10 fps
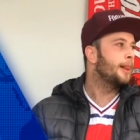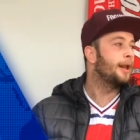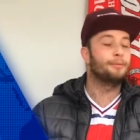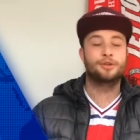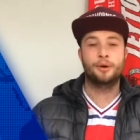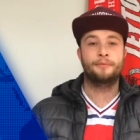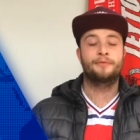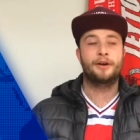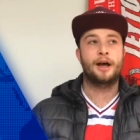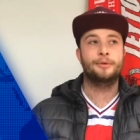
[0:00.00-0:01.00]
I'm talking,
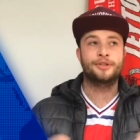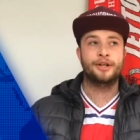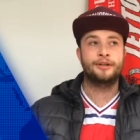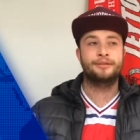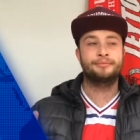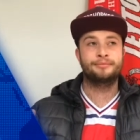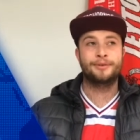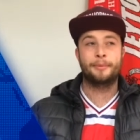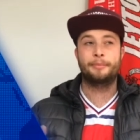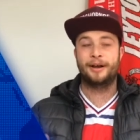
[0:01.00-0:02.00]
for those that
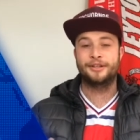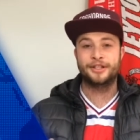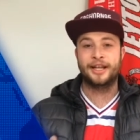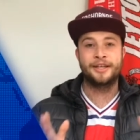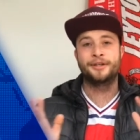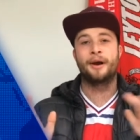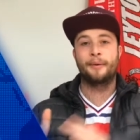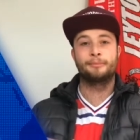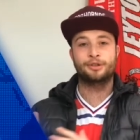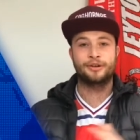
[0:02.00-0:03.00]
know me personally, you
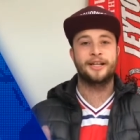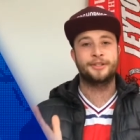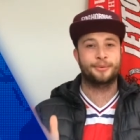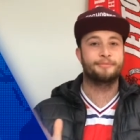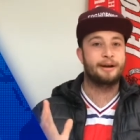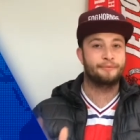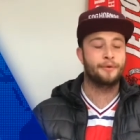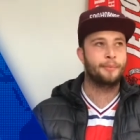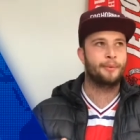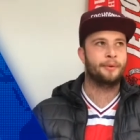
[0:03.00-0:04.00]
know I'm strictly talking about
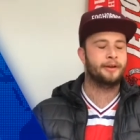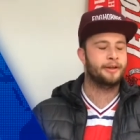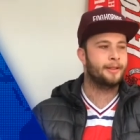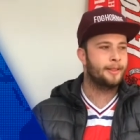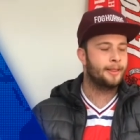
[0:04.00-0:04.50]
football here.